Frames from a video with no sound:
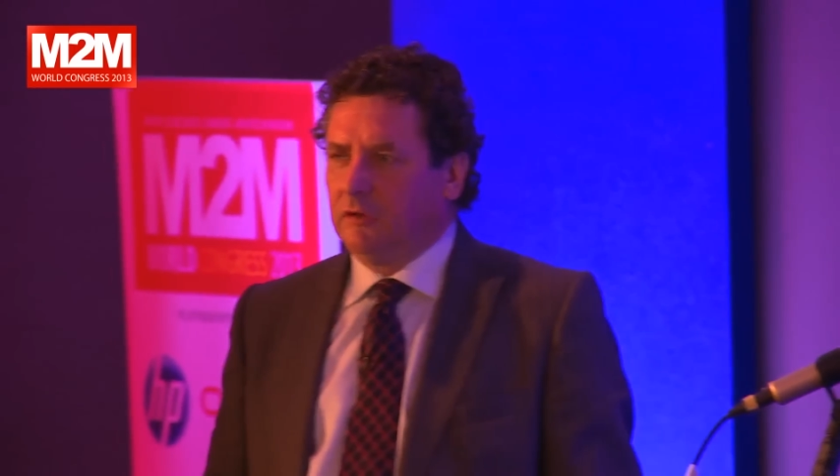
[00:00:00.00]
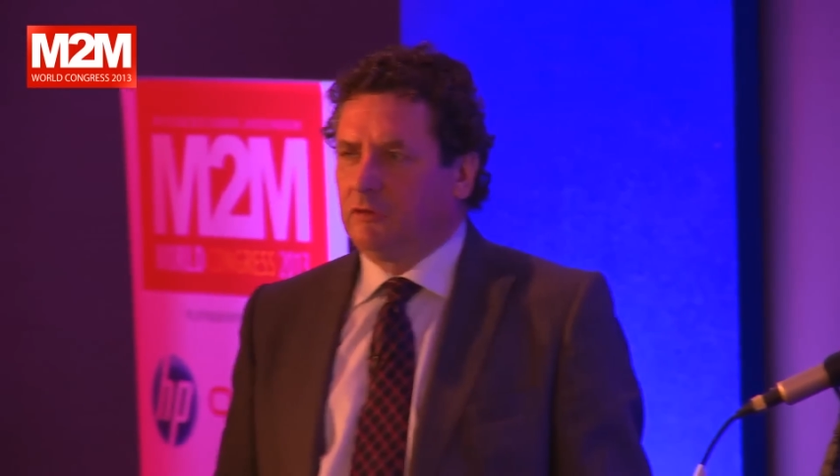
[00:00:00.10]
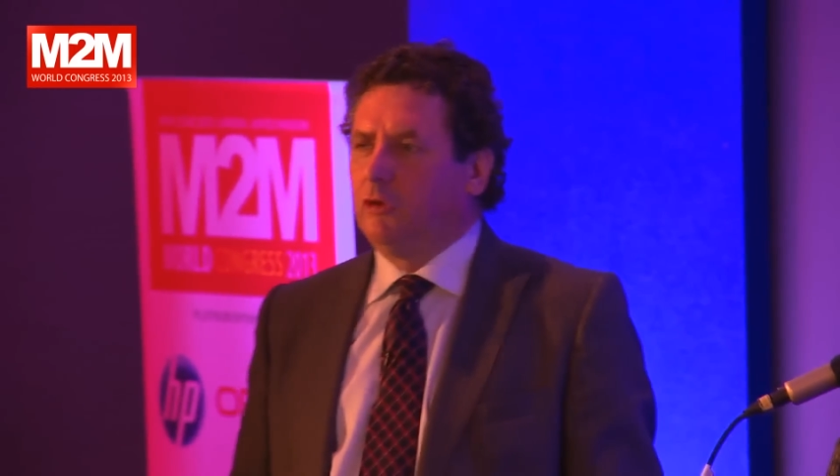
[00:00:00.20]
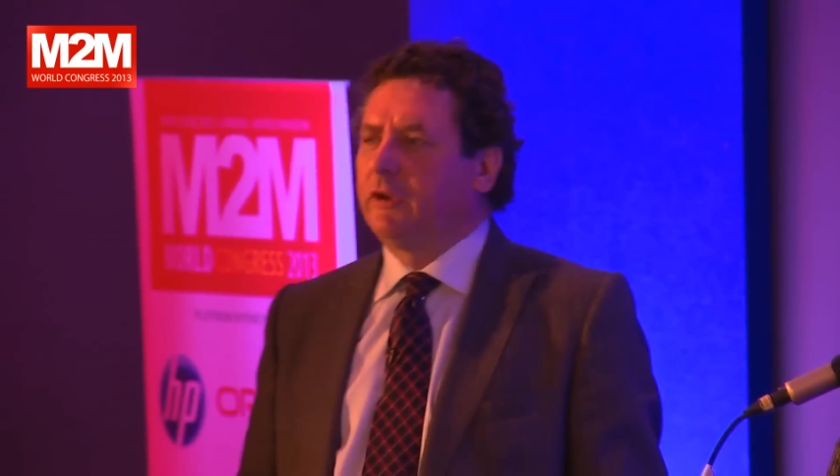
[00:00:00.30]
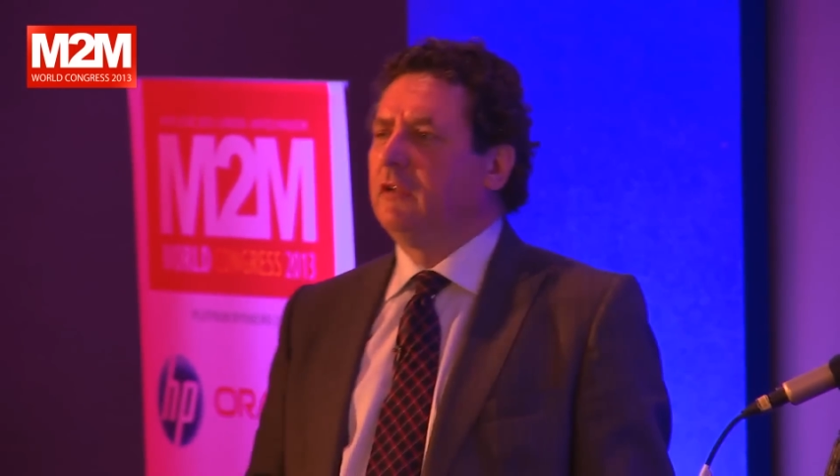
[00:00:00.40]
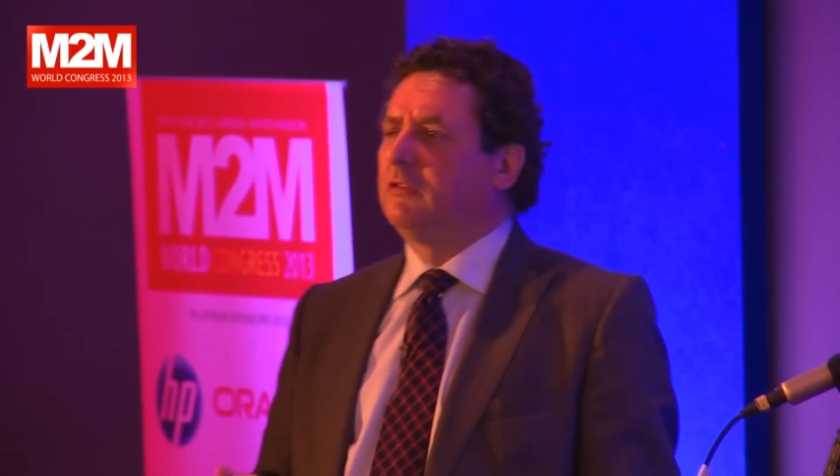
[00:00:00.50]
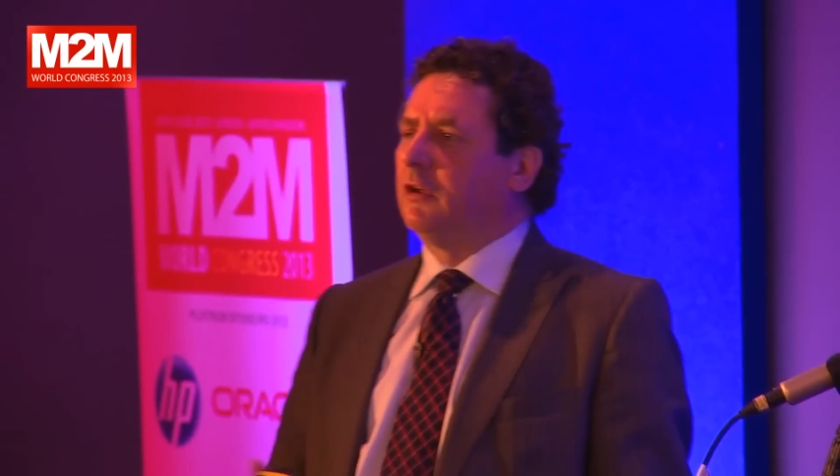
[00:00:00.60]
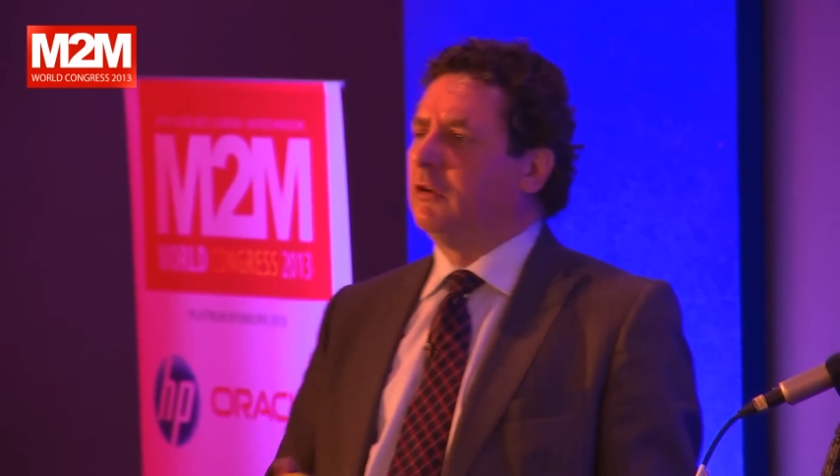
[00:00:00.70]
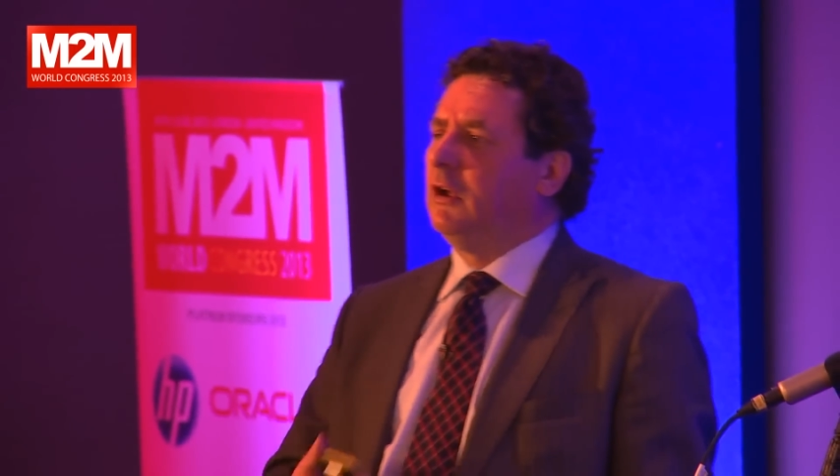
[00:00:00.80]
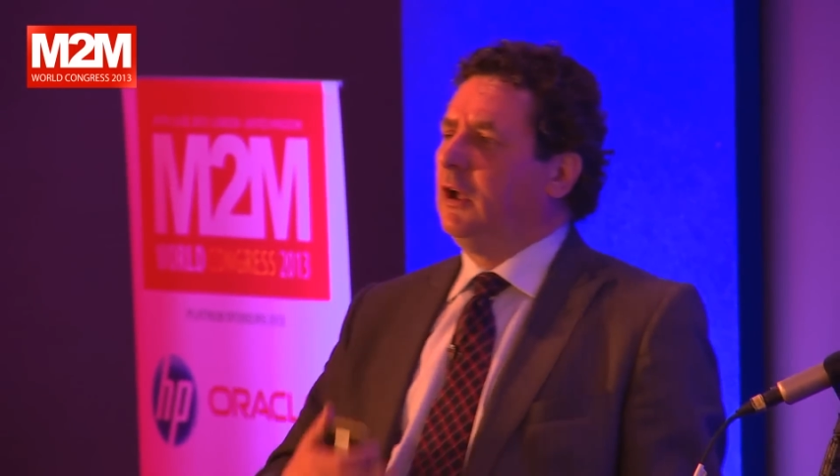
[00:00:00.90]
Talking
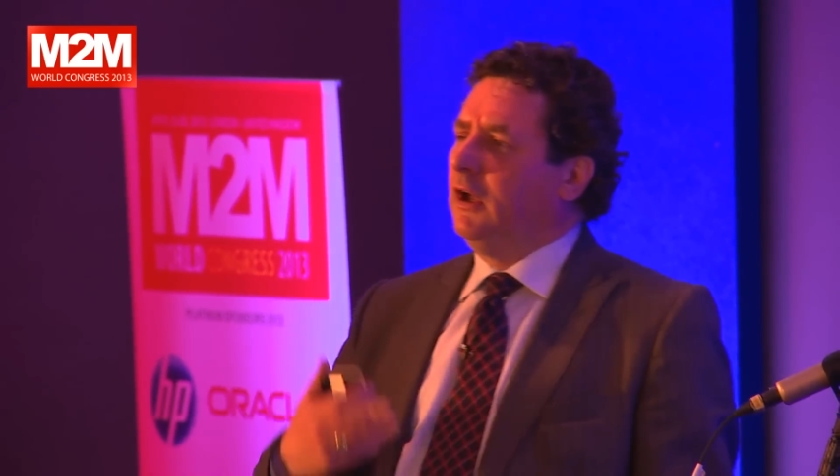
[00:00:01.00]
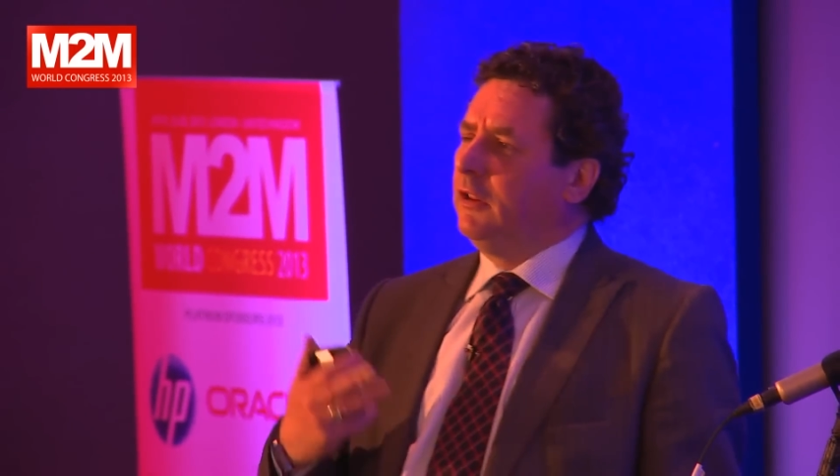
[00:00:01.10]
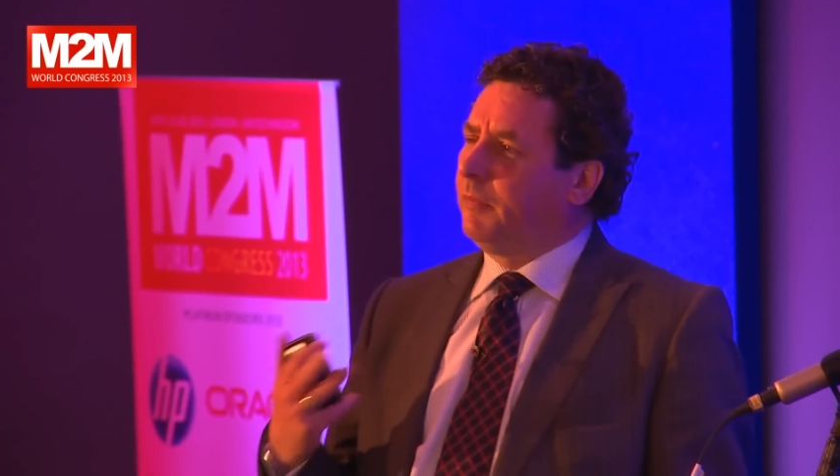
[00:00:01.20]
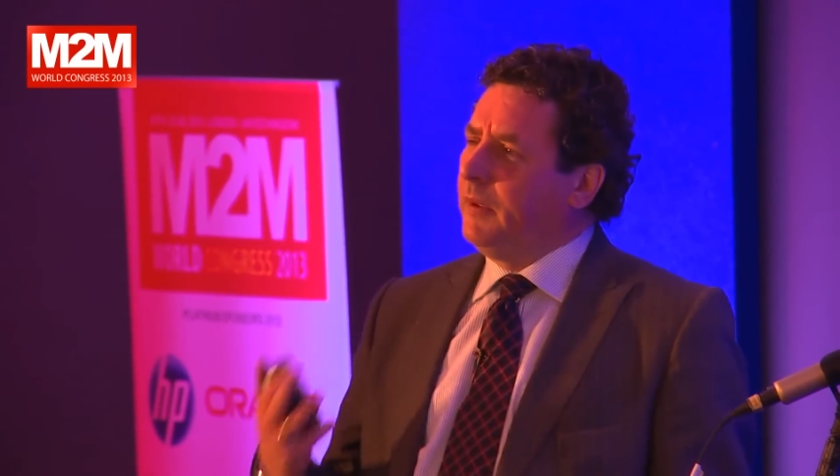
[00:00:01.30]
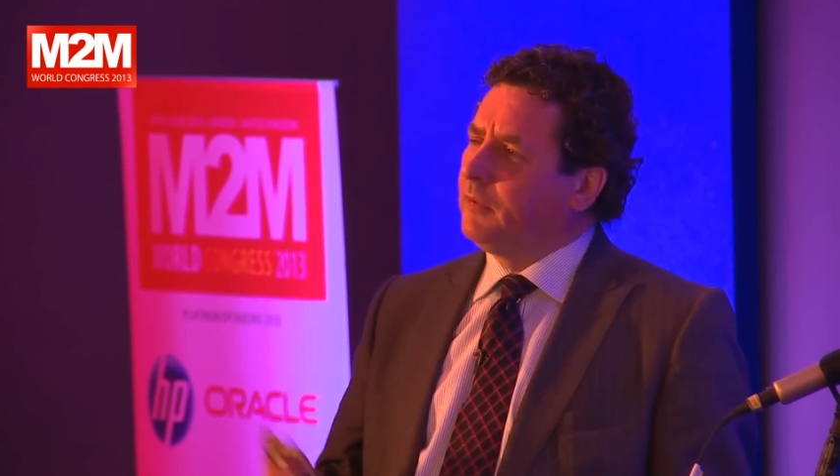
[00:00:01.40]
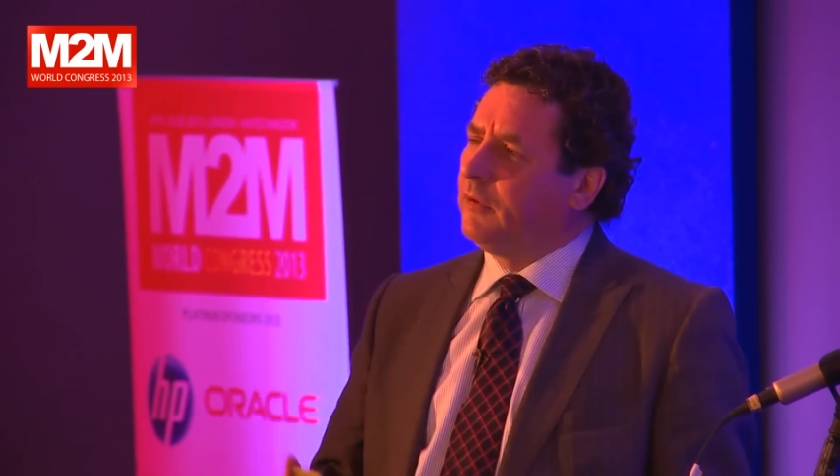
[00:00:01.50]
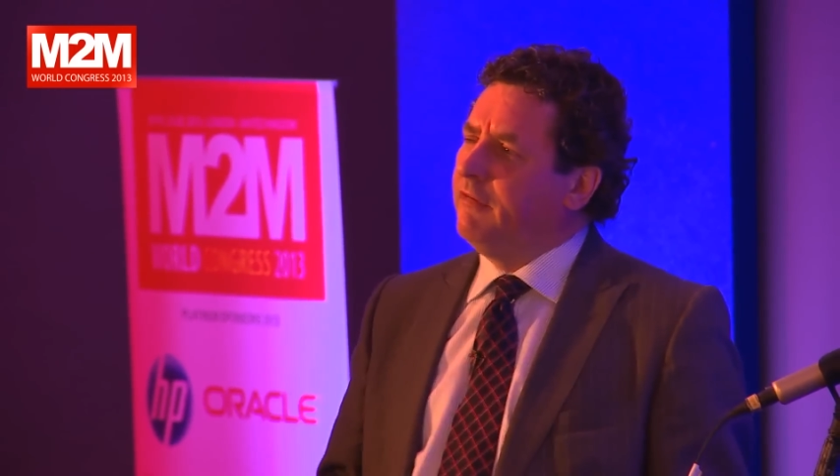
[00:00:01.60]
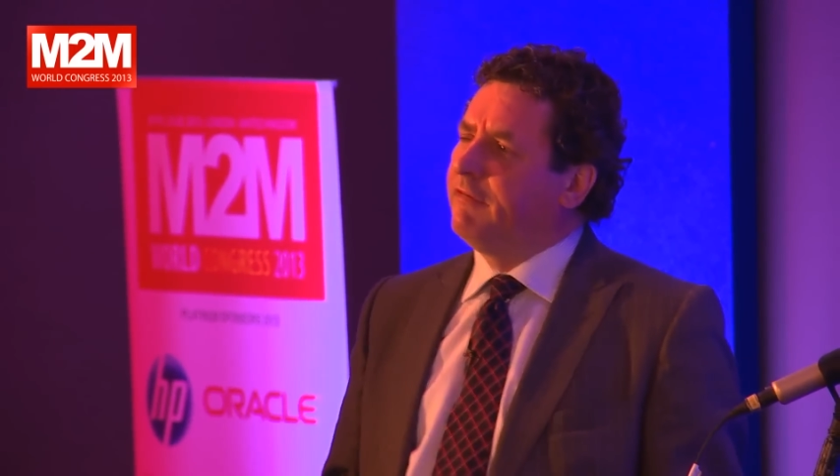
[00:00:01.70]
to the people who are